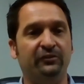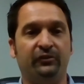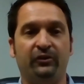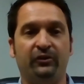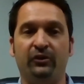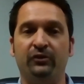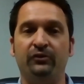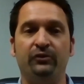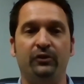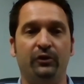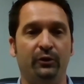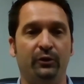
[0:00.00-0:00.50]
is
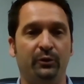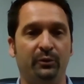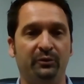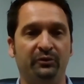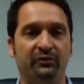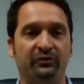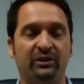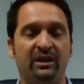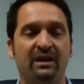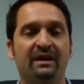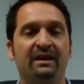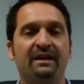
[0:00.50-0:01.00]
good
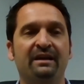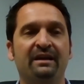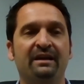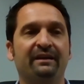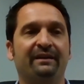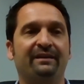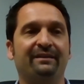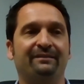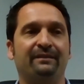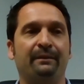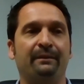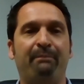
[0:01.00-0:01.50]
news
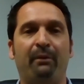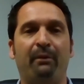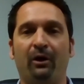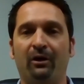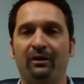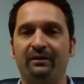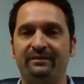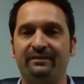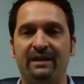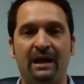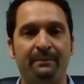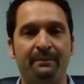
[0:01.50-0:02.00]
because the
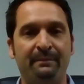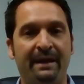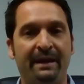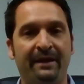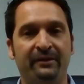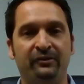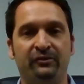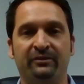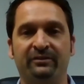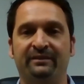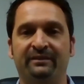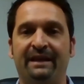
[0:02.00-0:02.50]
part-time
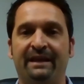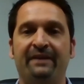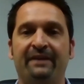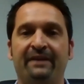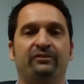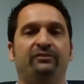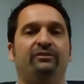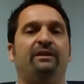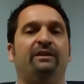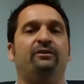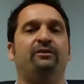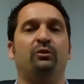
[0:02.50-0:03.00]
agents, the
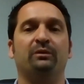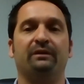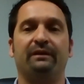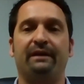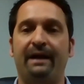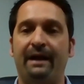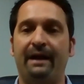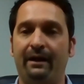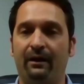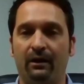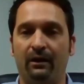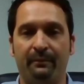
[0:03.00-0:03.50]
agents that don't
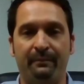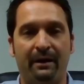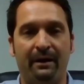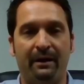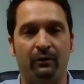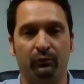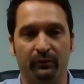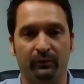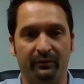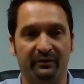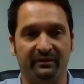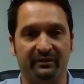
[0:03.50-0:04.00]
care
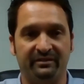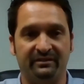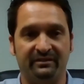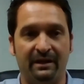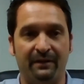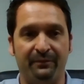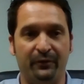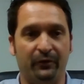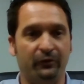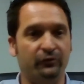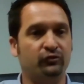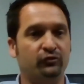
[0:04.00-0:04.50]
about real
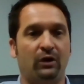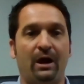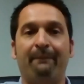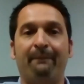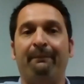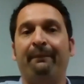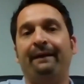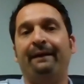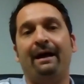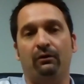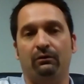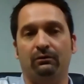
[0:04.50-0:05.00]
estate, they're
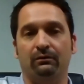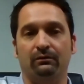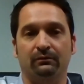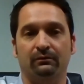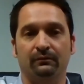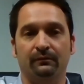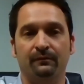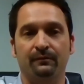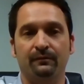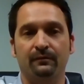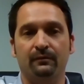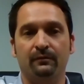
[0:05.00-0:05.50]
dropping out,
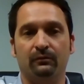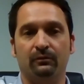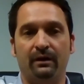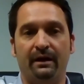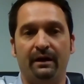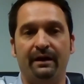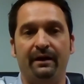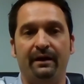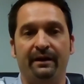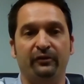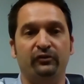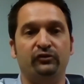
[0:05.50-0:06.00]

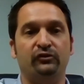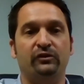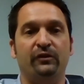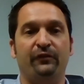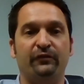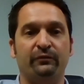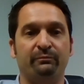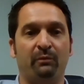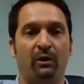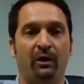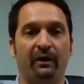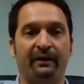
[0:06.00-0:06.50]
right? In a
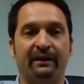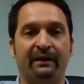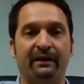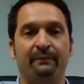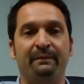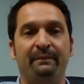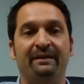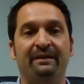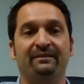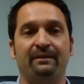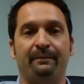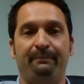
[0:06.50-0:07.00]
shift market, it
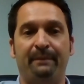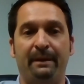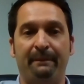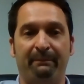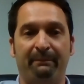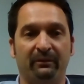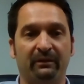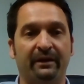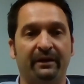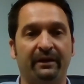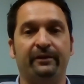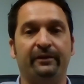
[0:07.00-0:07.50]
means that
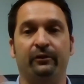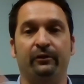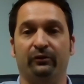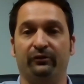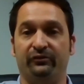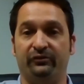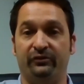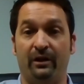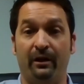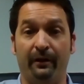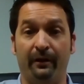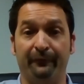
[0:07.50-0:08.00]
people like
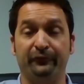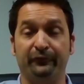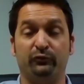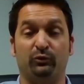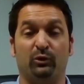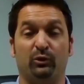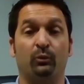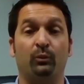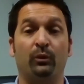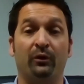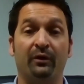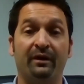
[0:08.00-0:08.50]
yourselves who
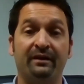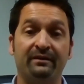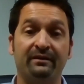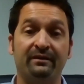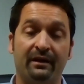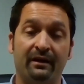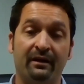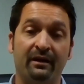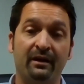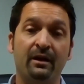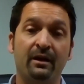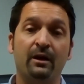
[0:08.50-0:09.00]
are willing
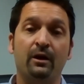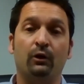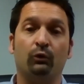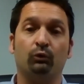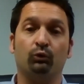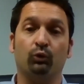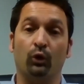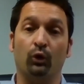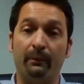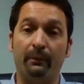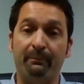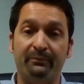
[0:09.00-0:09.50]
to
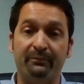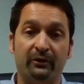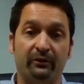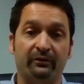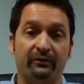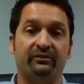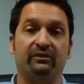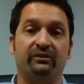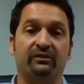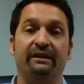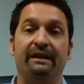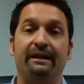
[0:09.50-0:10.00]
roll up their
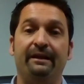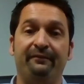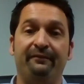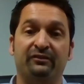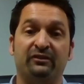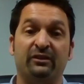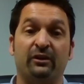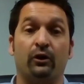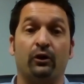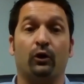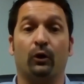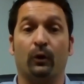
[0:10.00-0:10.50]

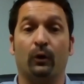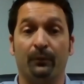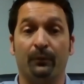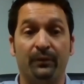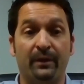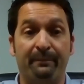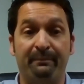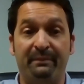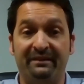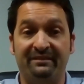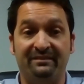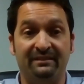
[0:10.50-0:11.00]
sleeves and earn
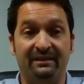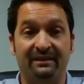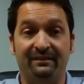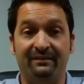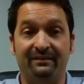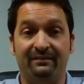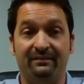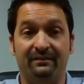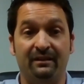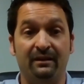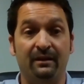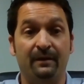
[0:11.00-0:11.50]
the
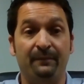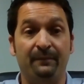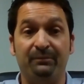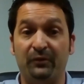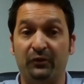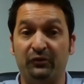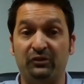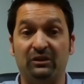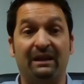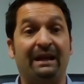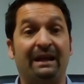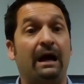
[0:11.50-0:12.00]
business,
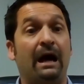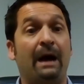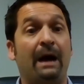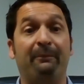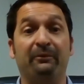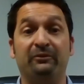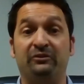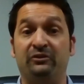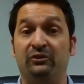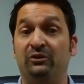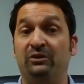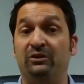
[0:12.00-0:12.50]
there's a lot of
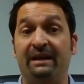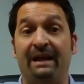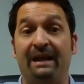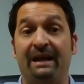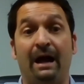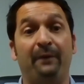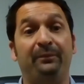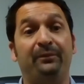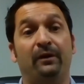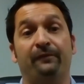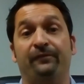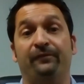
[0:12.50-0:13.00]
opportunity
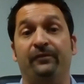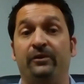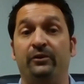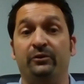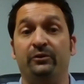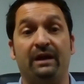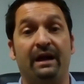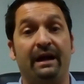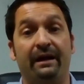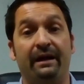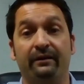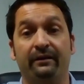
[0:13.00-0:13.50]
out there for you
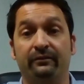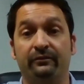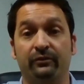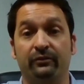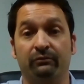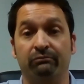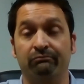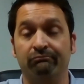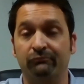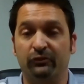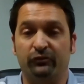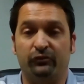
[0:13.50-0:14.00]
guys.
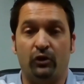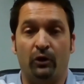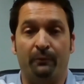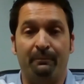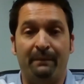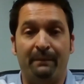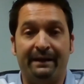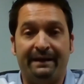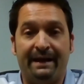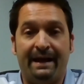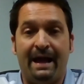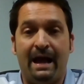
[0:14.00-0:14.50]
So just go
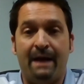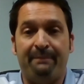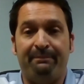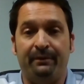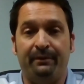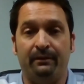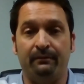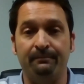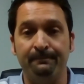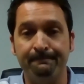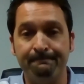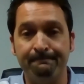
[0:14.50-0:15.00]
make it
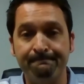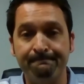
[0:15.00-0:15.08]
happen.